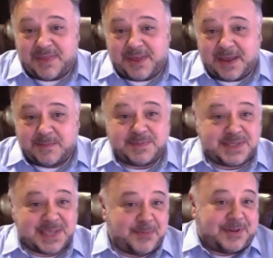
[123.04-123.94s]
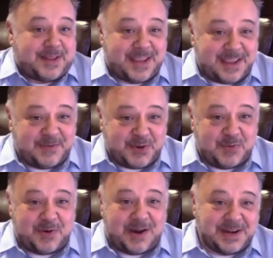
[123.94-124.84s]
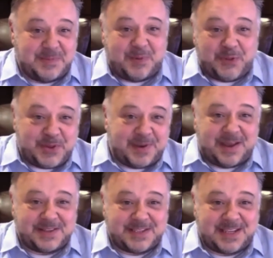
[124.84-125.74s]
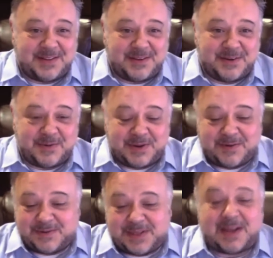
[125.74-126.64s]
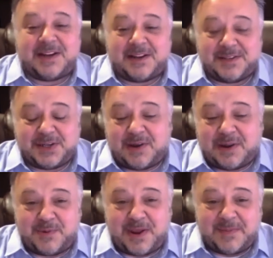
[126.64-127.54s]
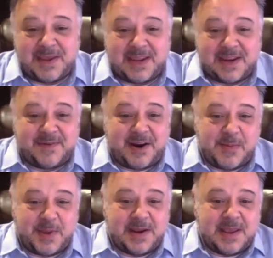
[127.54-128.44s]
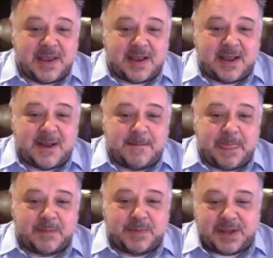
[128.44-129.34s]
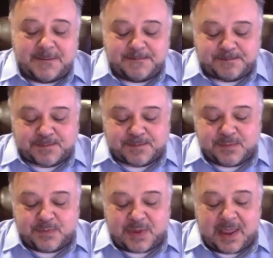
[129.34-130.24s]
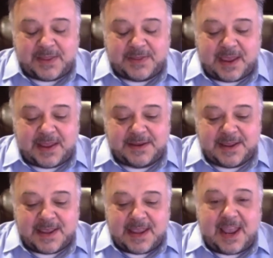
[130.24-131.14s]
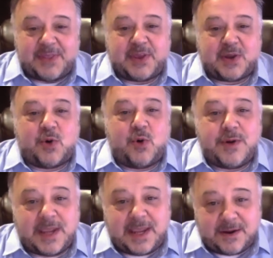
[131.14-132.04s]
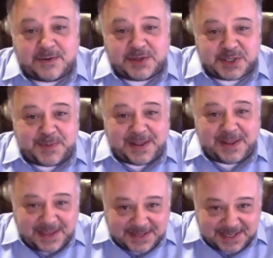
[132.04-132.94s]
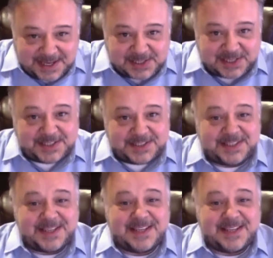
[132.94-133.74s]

them separately if you want and bolt them onto either onto your on-prem environment. But at the core here, despite the extensions,